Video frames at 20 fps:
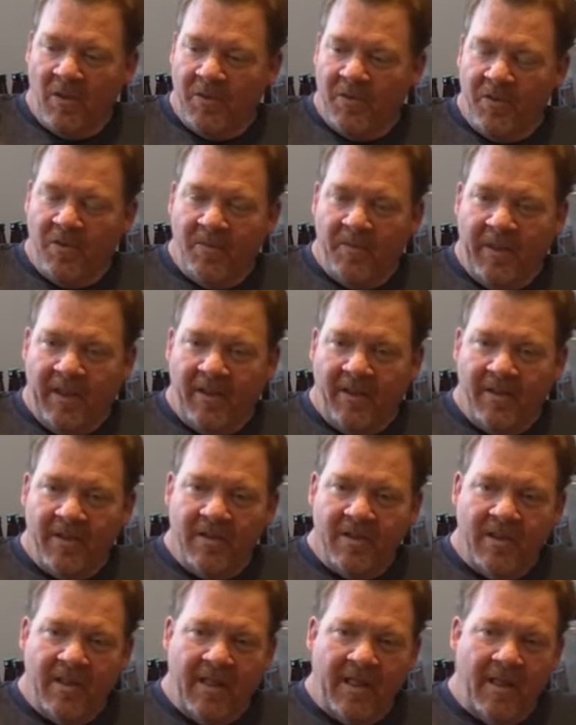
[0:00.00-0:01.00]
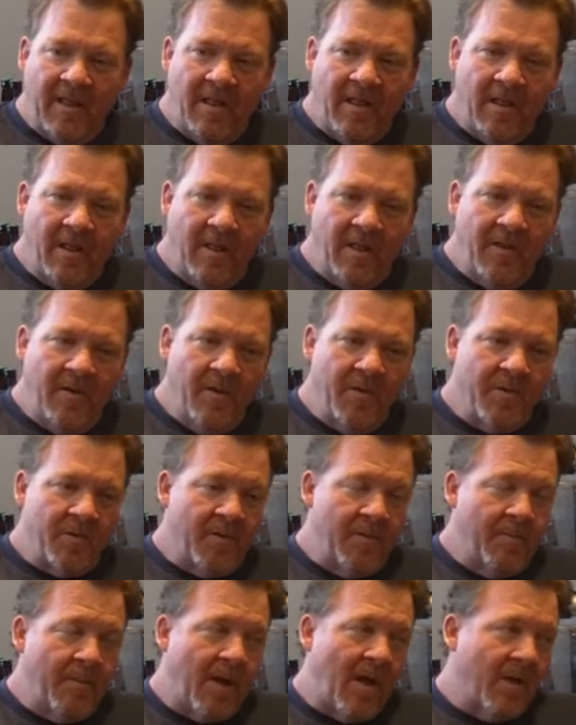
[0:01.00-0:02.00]
go-to beers, and
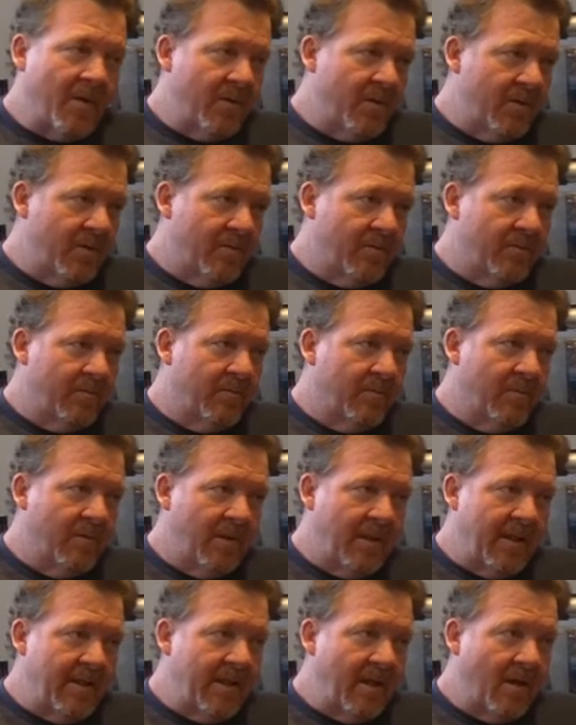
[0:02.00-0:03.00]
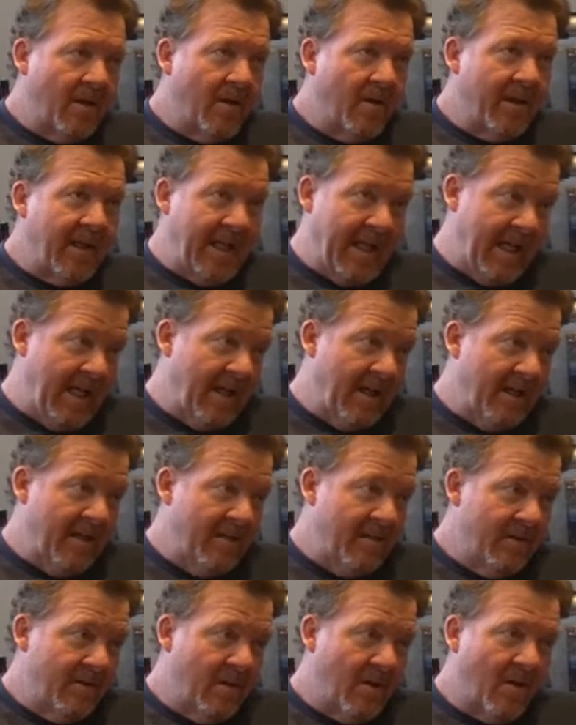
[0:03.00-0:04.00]
those are in bottles. And then our
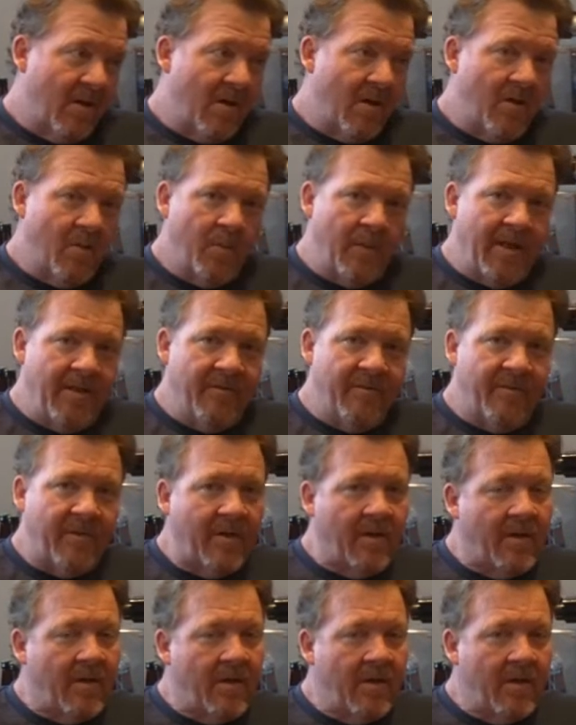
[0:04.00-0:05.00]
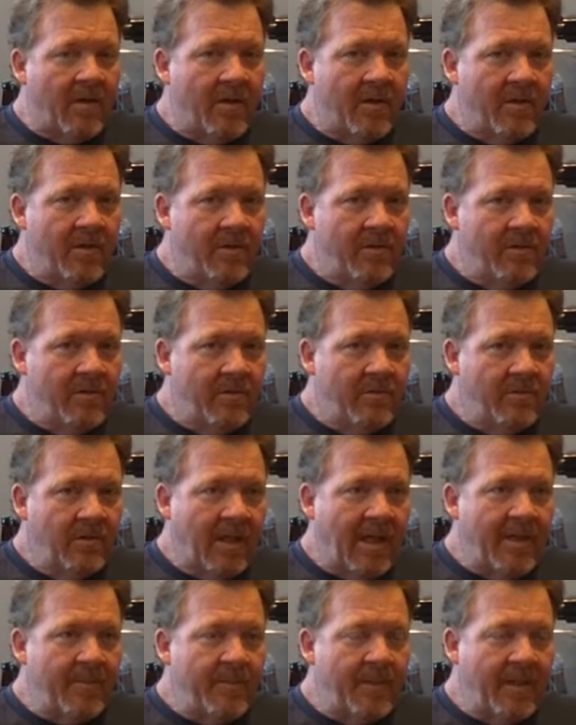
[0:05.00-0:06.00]
cans are Wayfarer
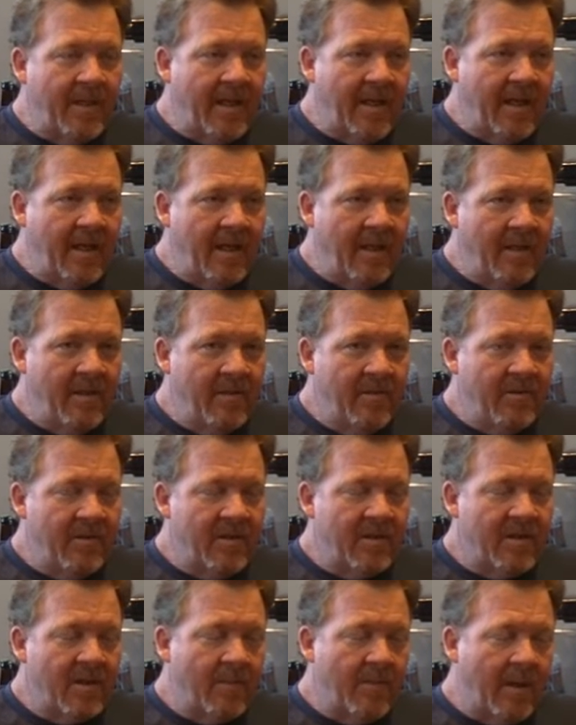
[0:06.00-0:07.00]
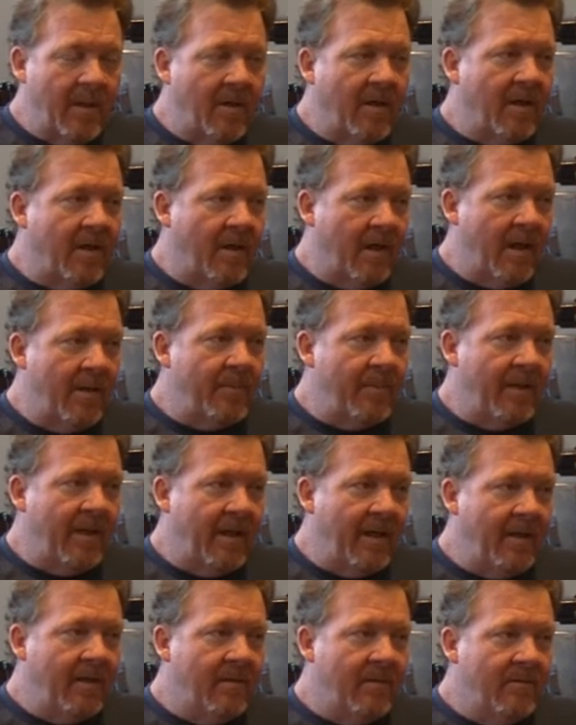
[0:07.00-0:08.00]
IPA, which is an American
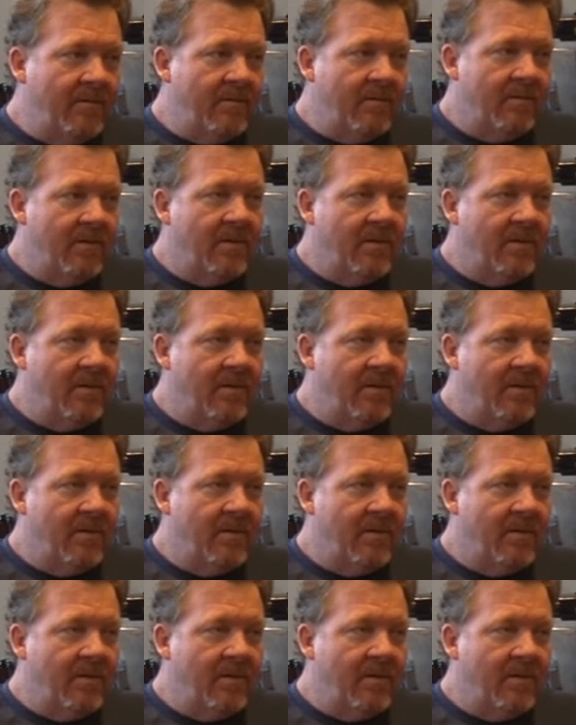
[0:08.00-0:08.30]
IPA,